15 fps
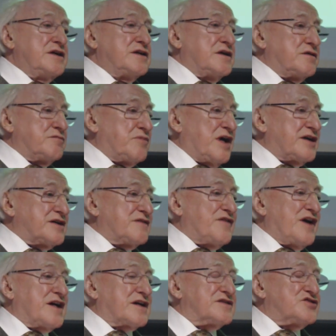Maria
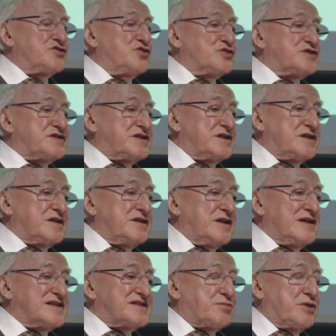Vargas Llosa in
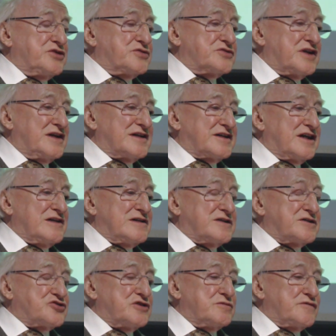El Sueño del Celt, The
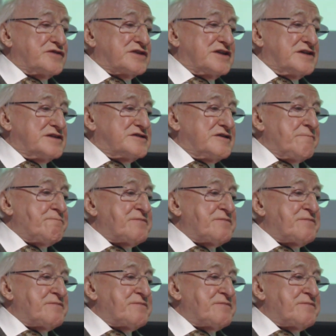Dream of the Celt,